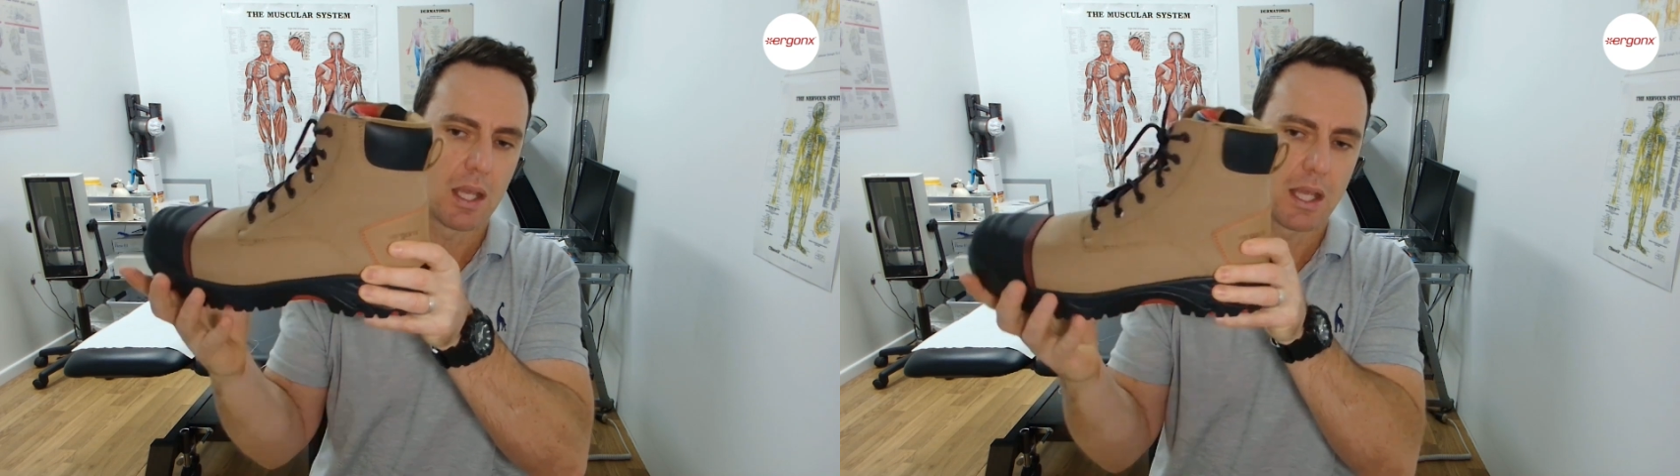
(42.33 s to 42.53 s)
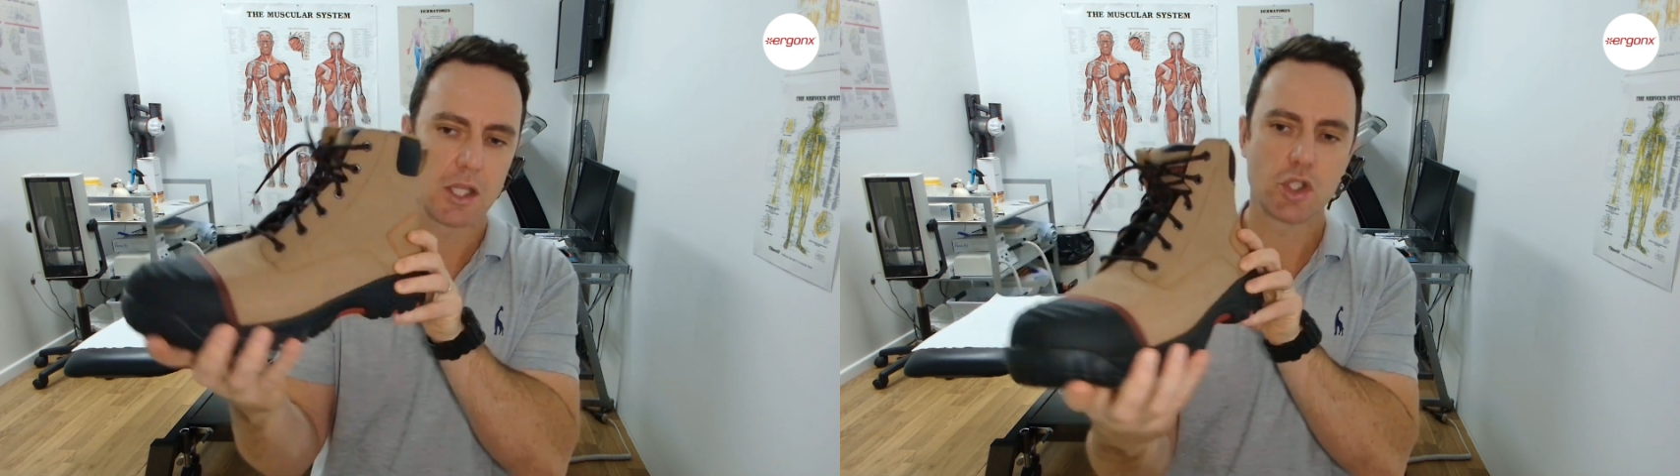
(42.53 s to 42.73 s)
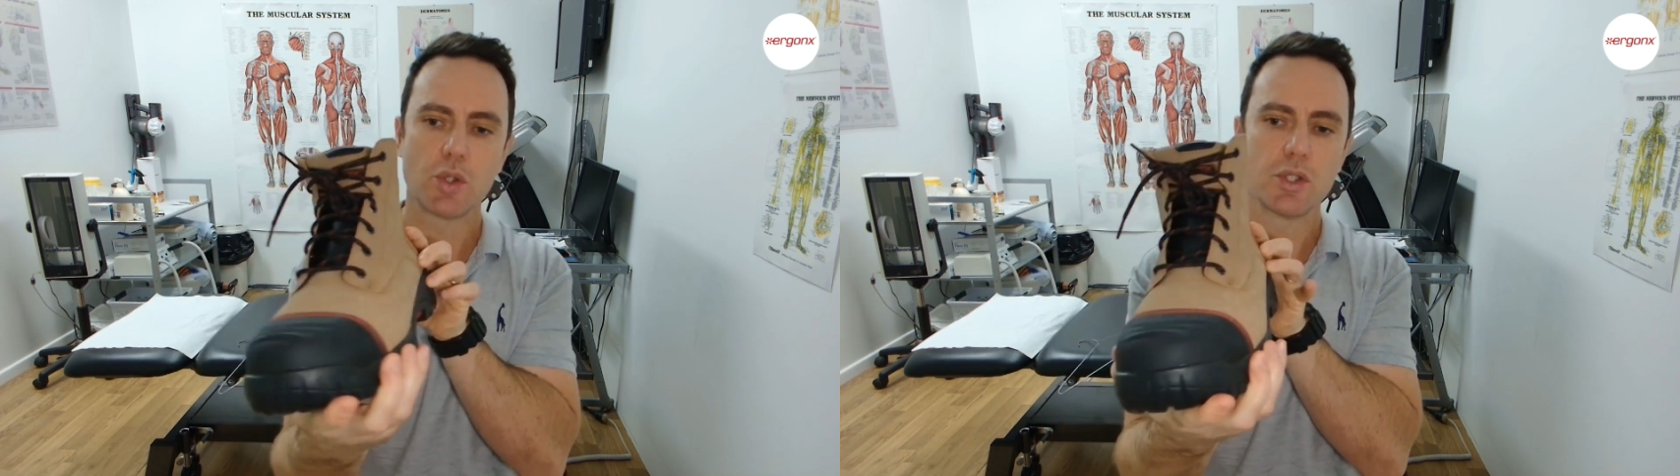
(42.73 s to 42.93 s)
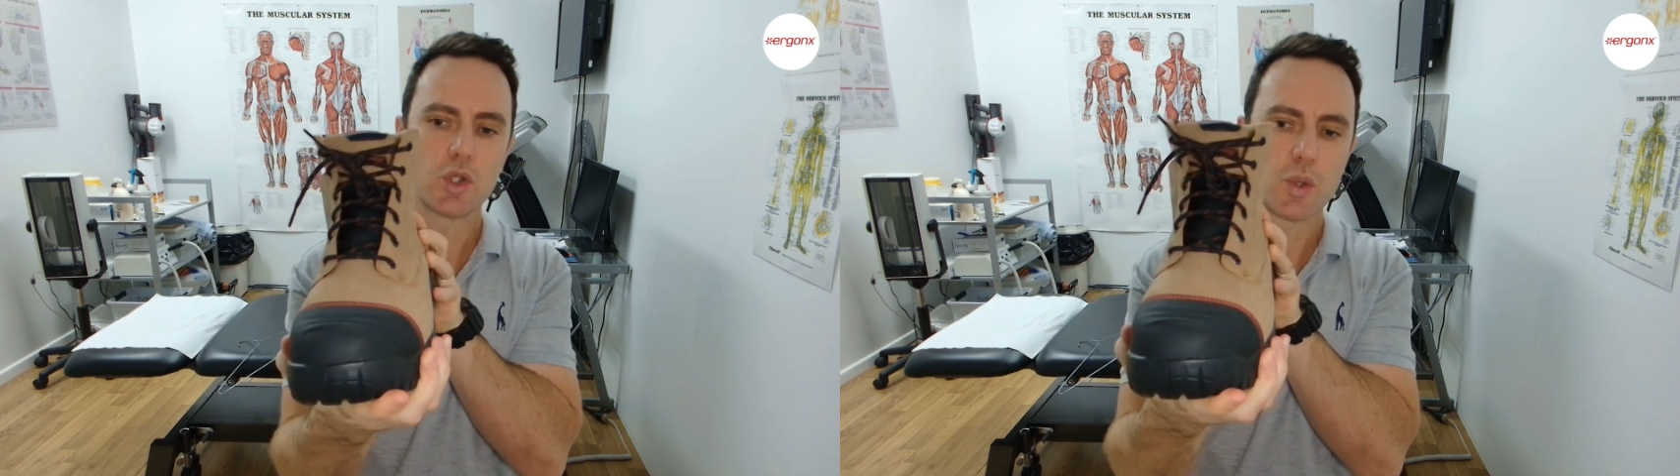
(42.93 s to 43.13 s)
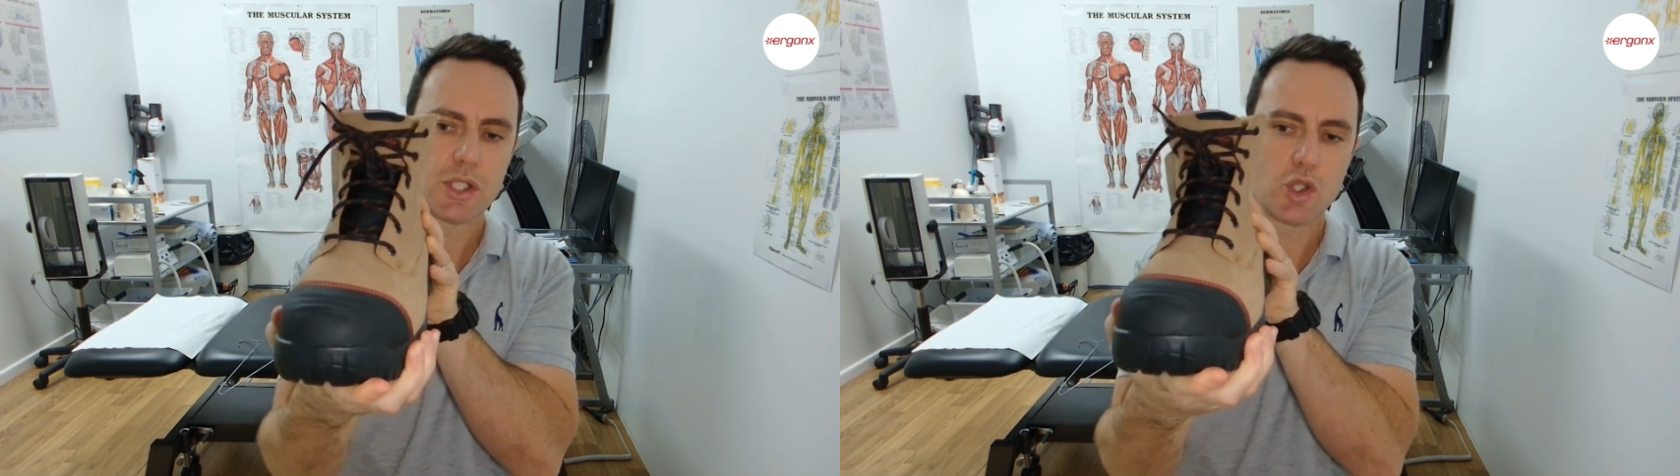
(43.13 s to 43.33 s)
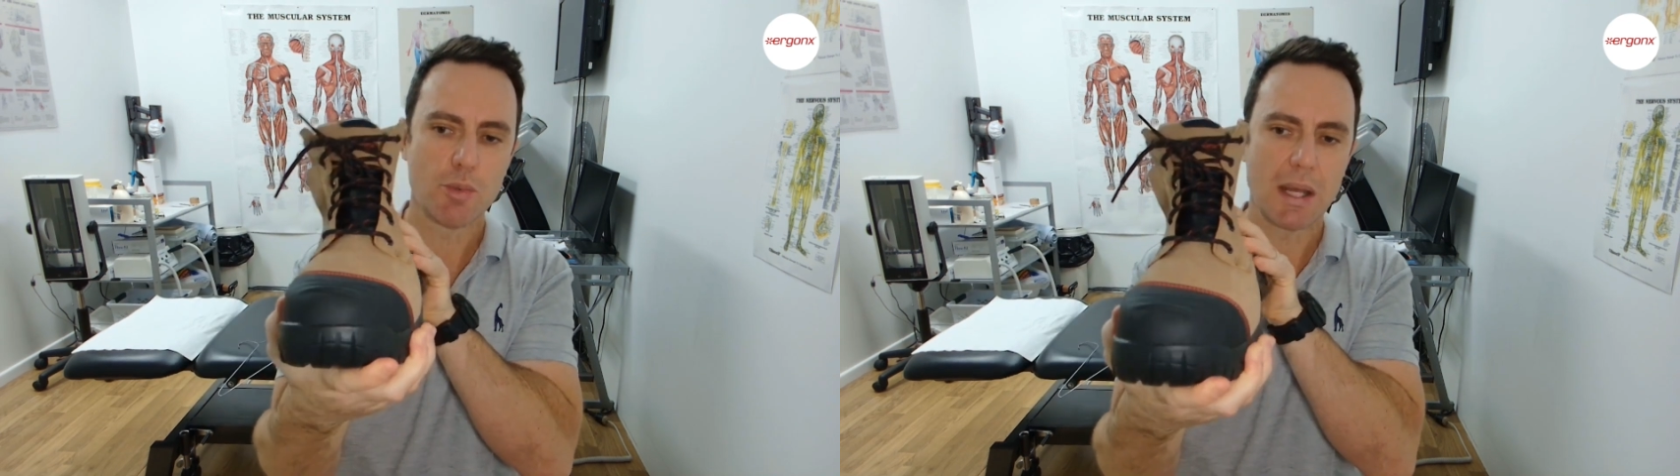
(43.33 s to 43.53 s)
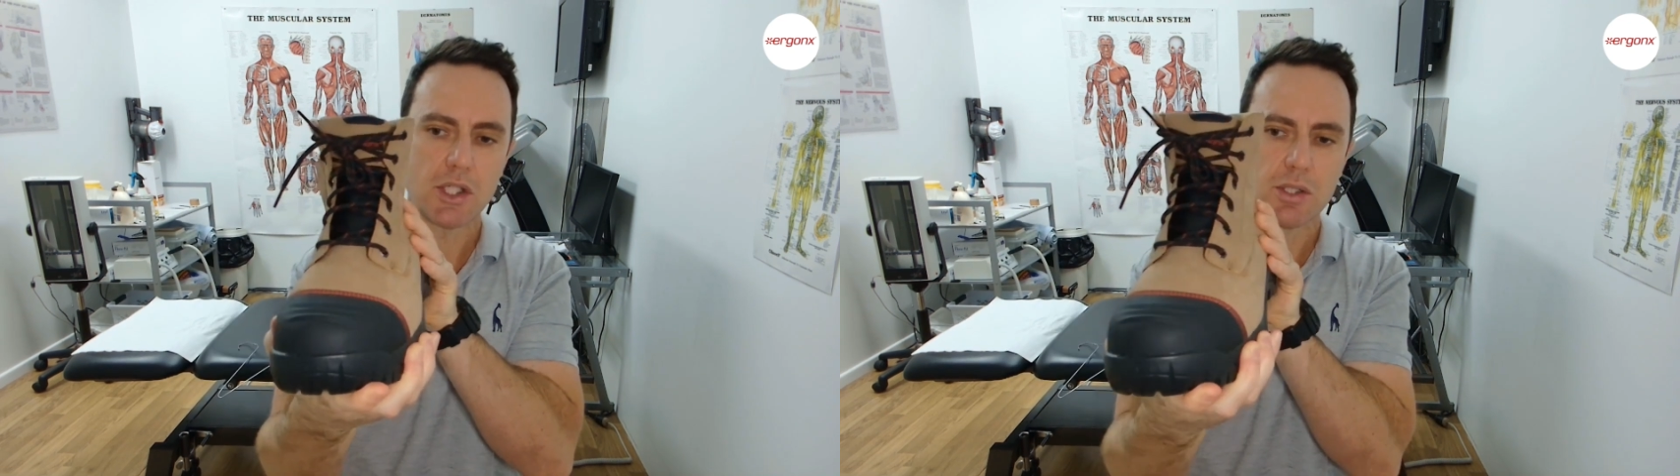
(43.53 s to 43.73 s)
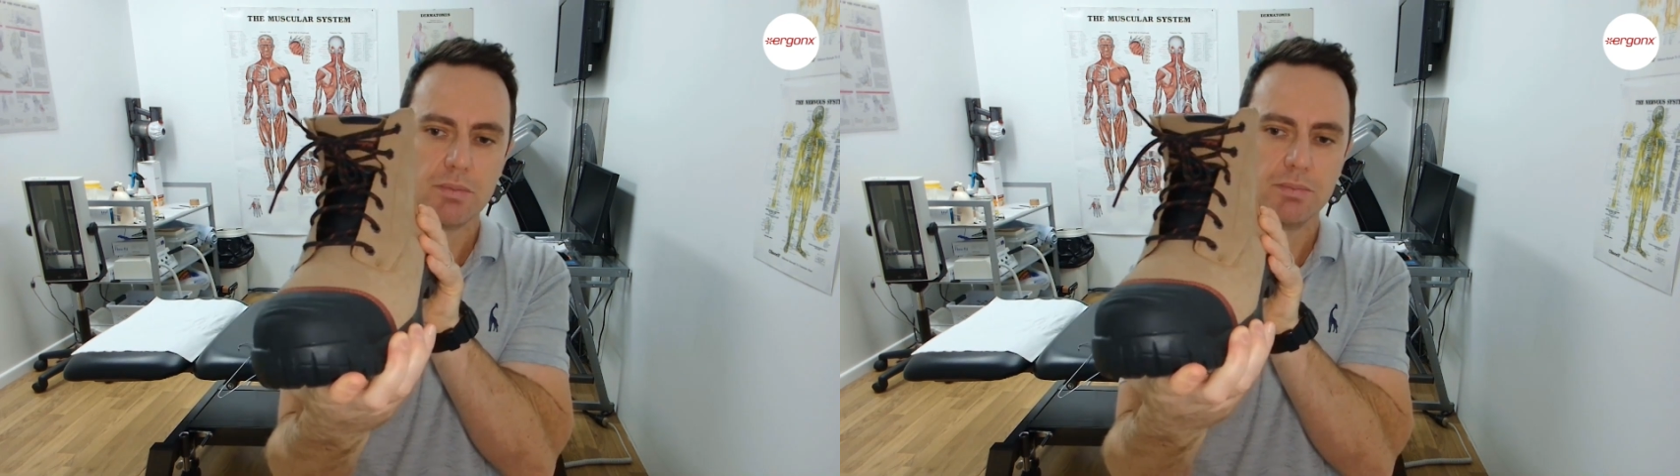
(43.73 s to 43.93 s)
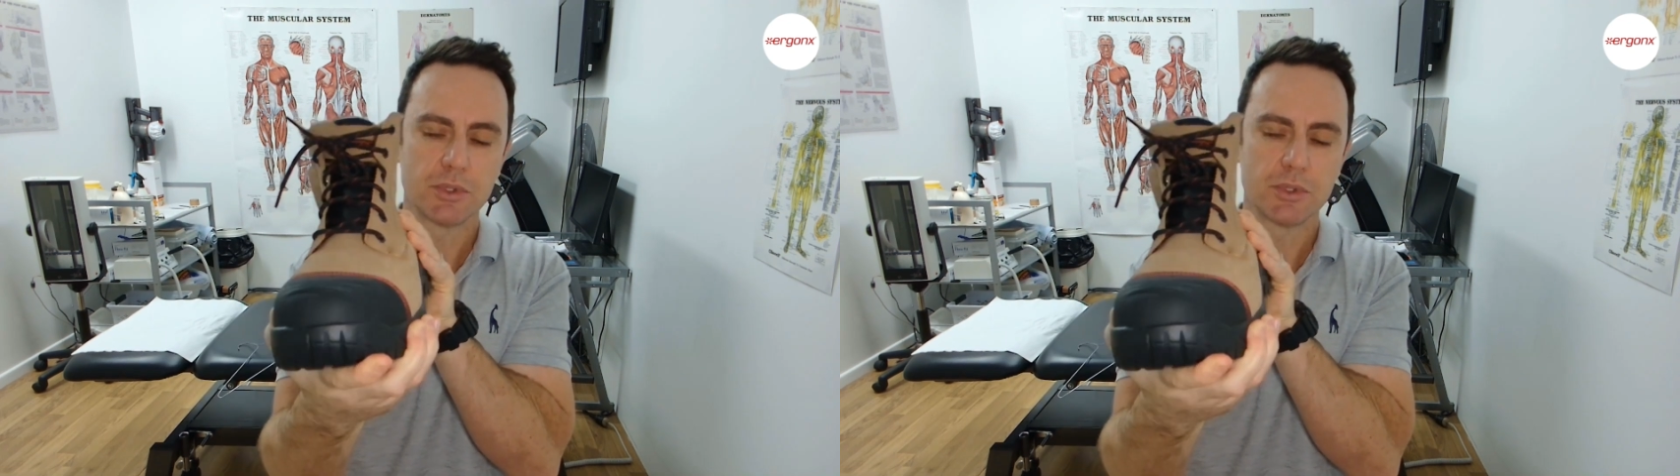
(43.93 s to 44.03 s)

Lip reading: It shouldn't twist too much,